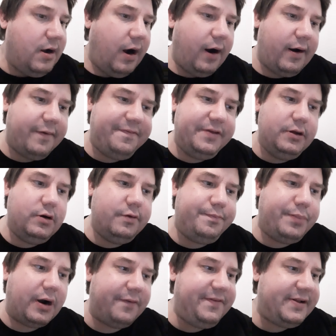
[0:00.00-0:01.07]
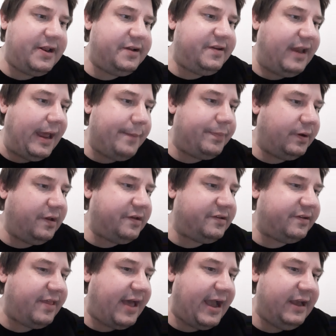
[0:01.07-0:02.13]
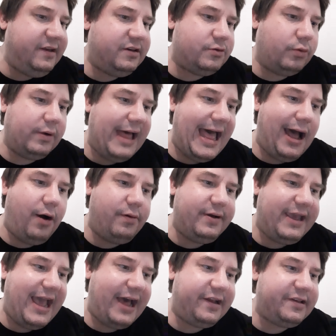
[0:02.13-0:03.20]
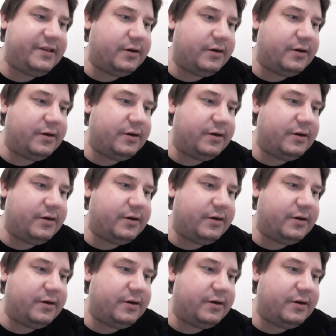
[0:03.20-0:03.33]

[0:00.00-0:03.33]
are a few perfect examples of the high school outcast